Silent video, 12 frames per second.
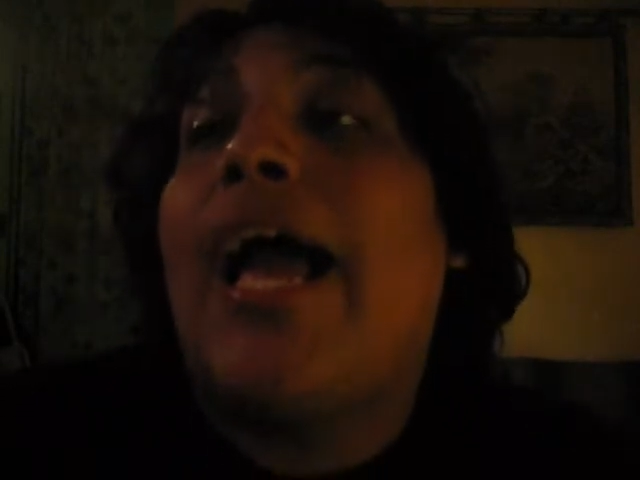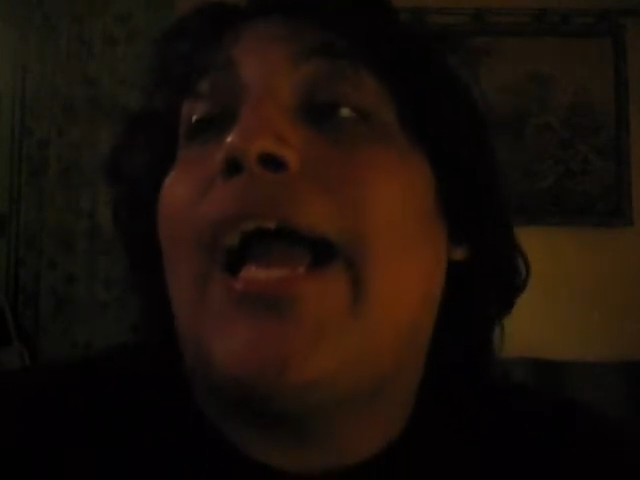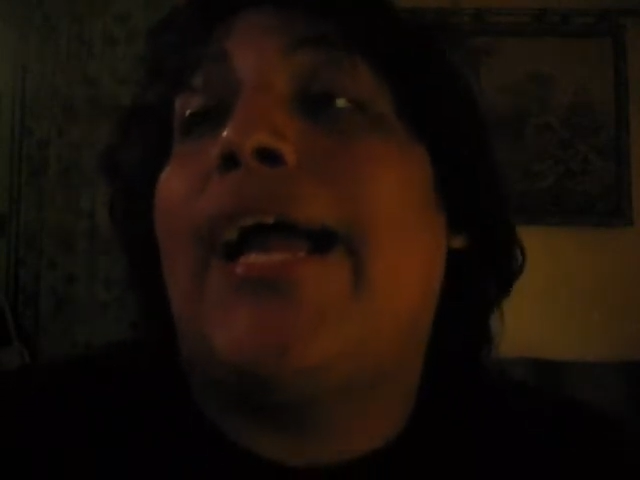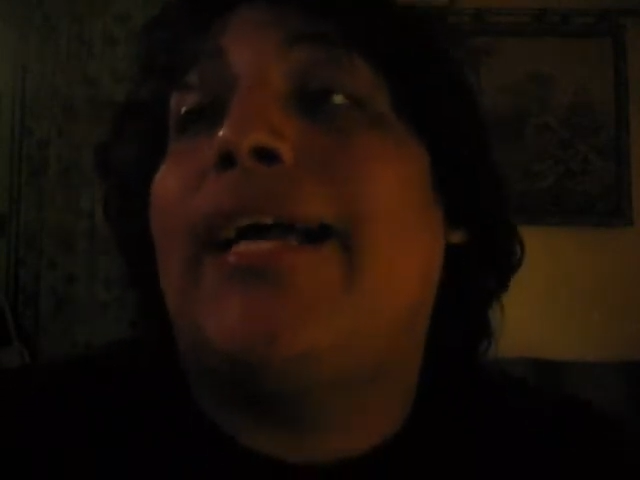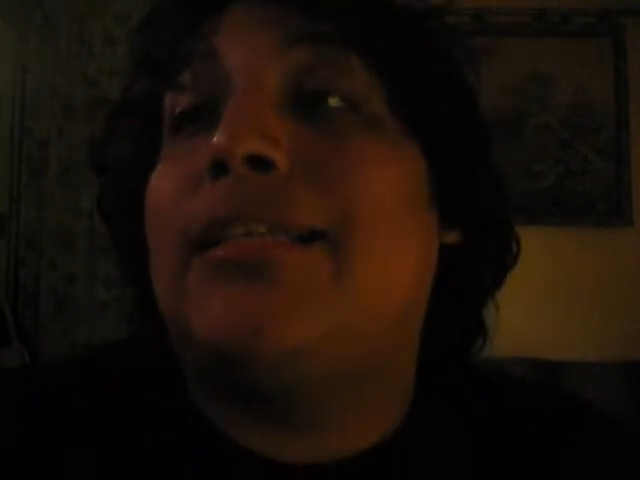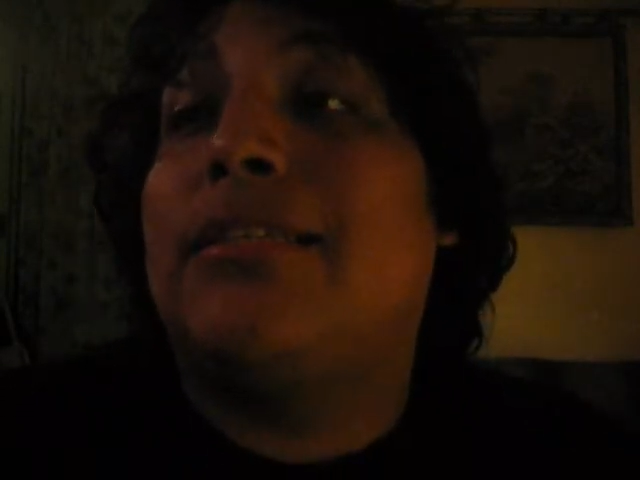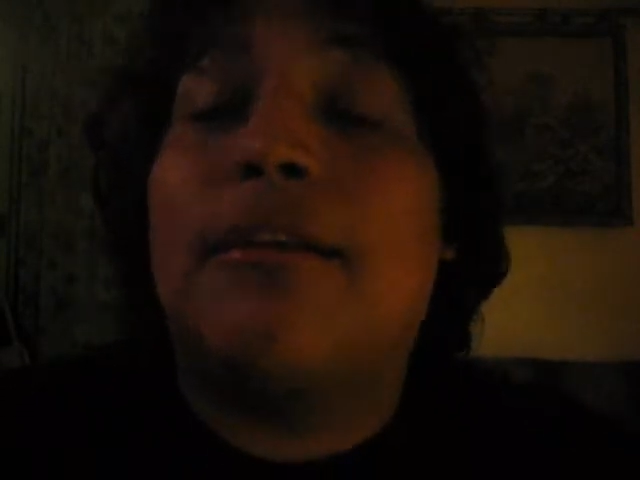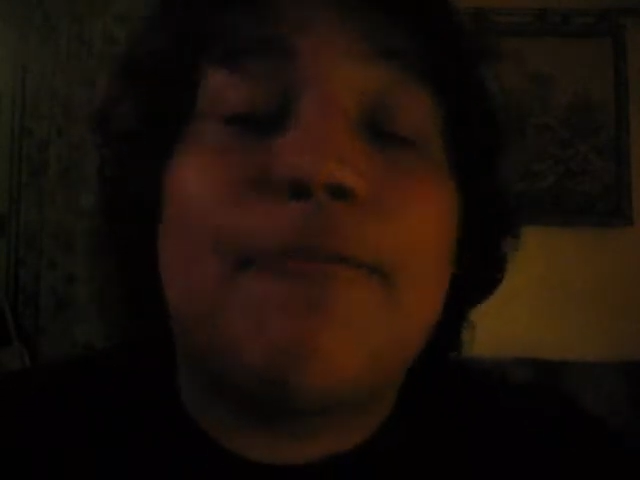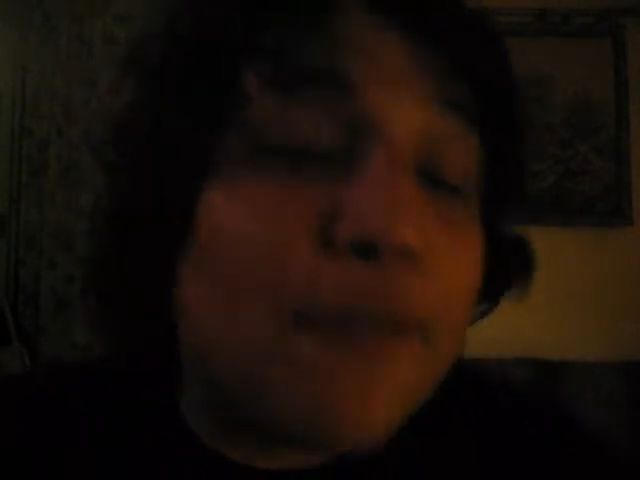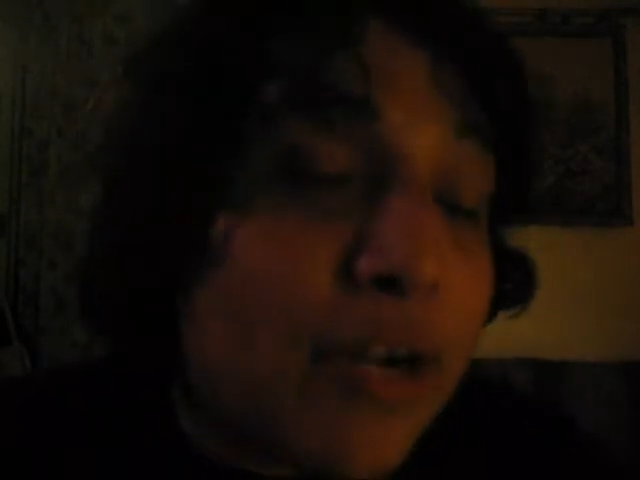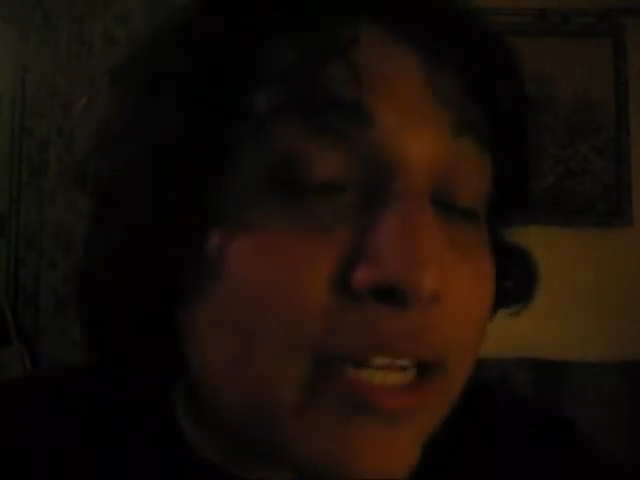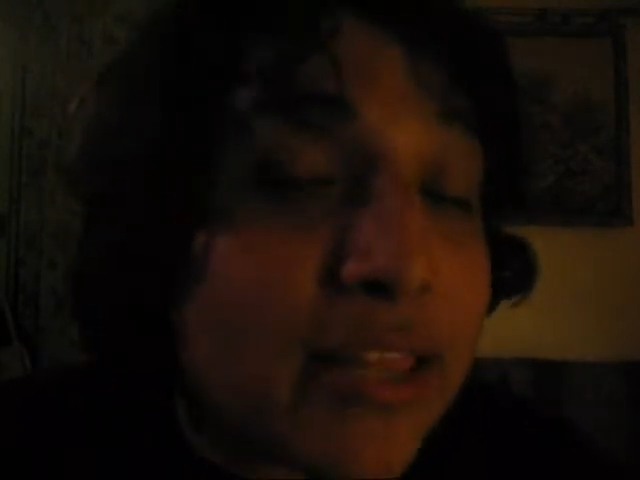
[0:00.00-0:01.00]
And the
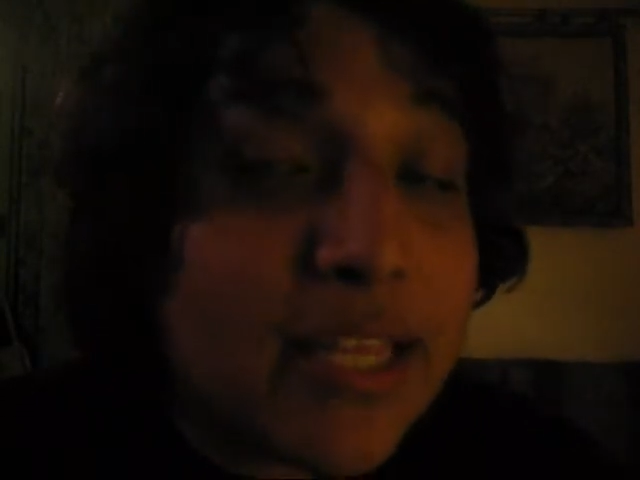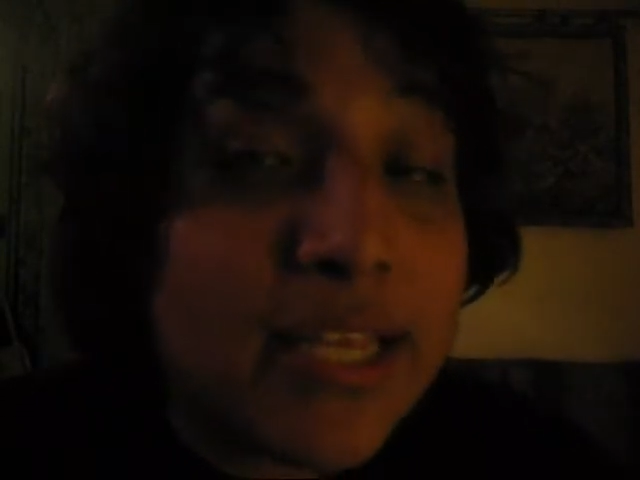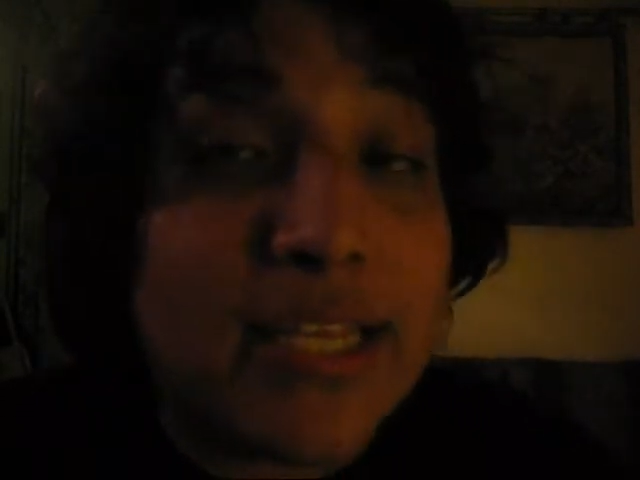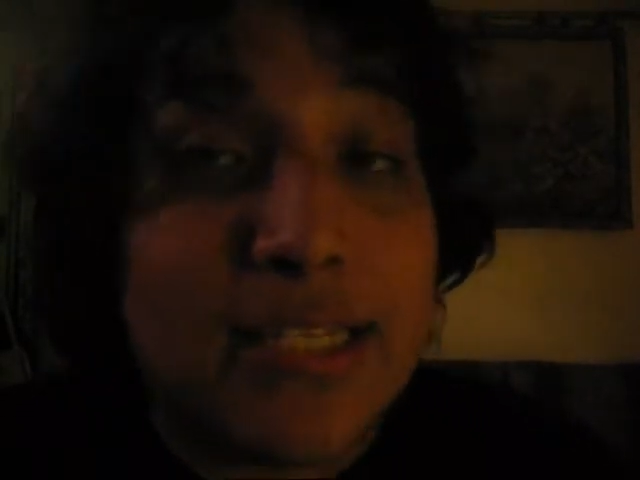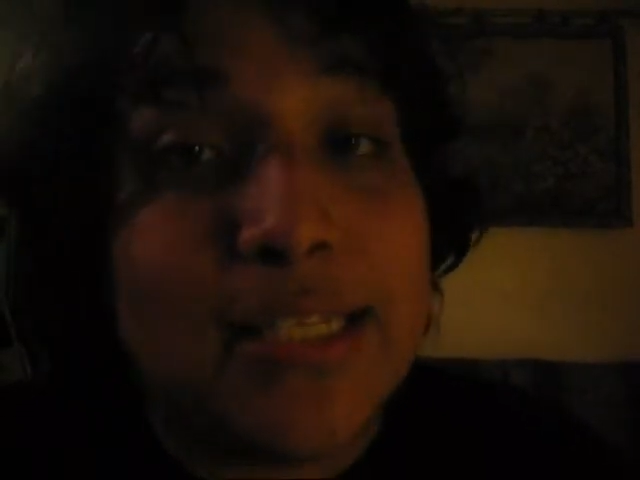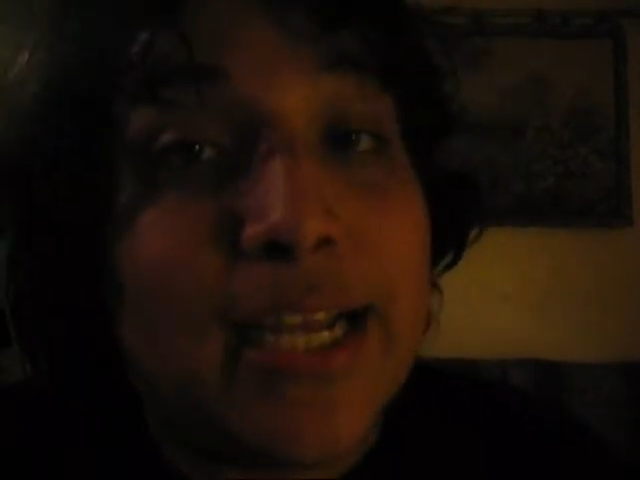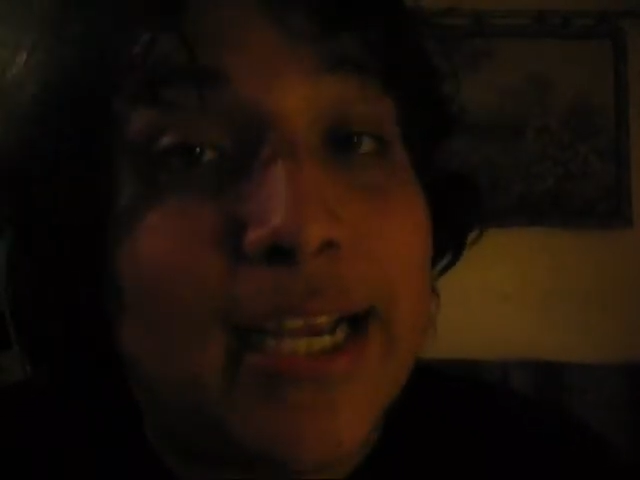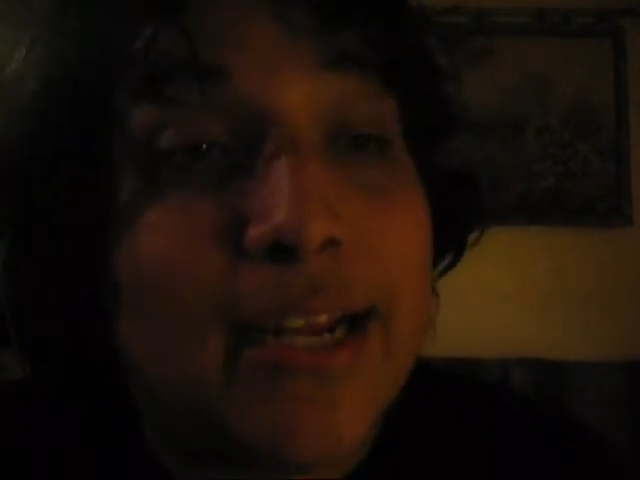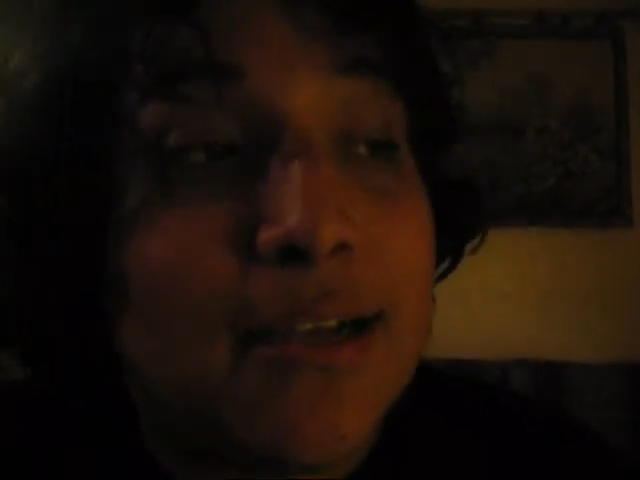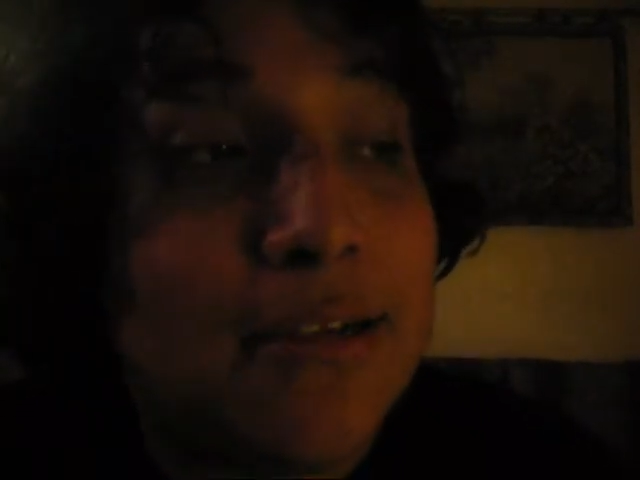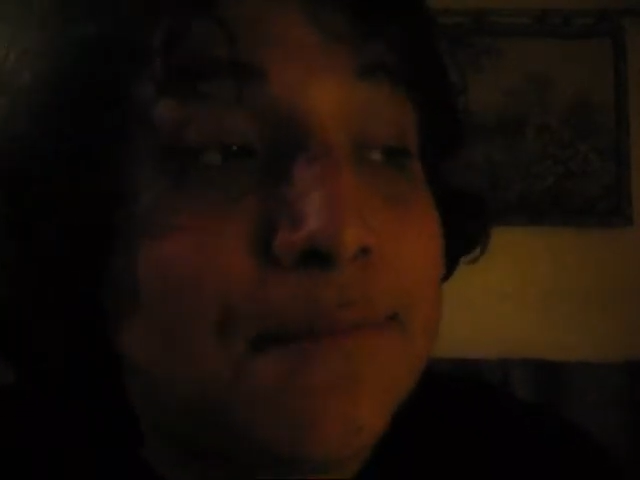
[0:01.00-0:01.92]
funny thing is that,